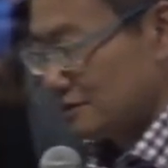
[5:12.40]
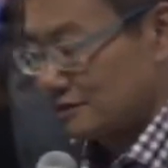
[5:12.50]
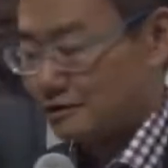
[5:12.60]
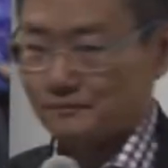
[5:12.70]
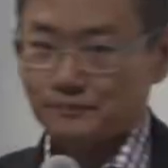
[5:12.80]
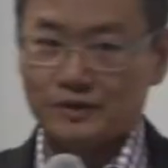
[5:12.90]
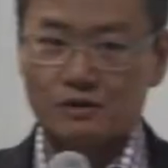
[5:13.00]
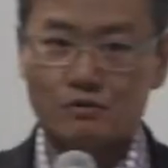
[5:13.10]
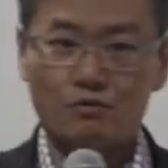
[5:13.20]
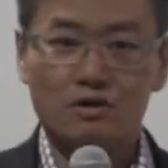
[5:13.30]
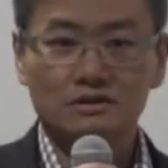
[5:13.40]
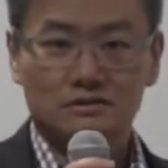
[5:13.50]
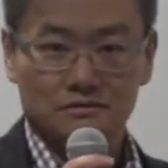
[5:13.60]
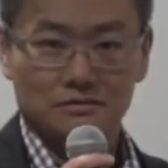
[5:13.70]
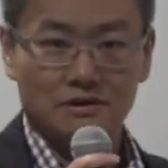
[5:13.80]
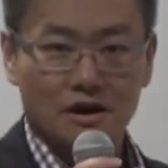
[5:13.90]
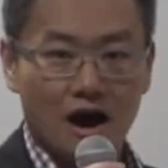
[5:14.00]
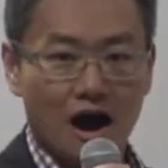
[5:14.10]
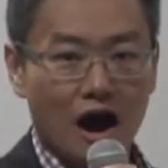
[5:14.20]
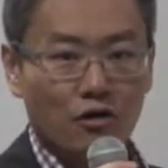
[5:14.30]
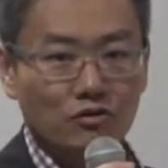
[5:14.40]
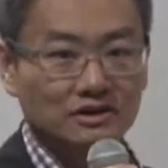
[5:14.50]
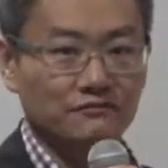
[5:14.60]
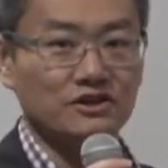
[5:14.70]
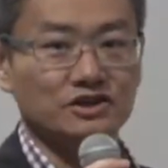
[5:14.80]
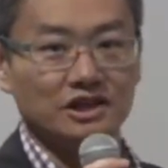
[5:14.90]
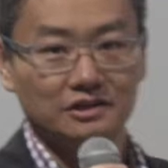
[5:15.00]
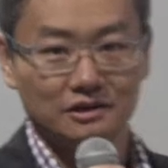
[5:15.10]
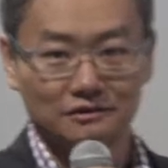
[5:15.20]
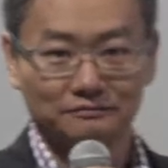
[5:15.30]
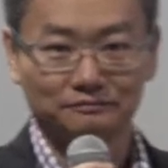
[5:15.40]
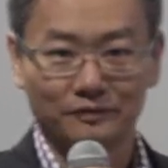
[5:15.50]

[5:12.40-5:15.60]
So what's our differentiator?